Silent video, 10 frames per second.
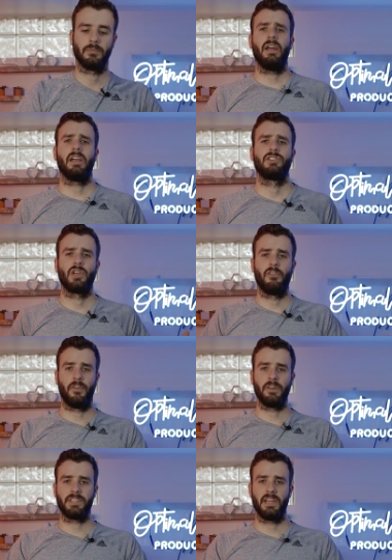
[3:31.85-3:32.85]
All right, so
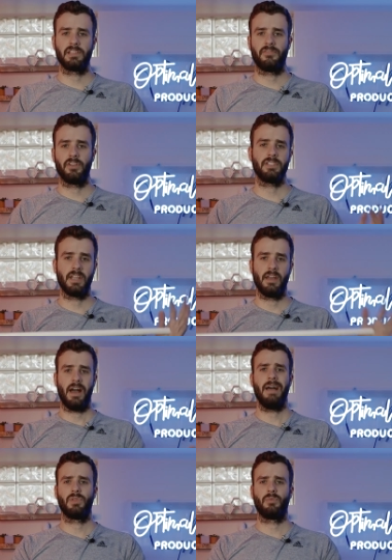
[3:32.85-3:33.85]
first things first,
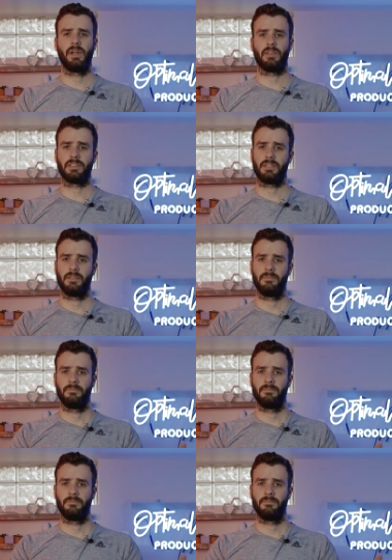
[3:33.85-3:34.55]
I'm the realist.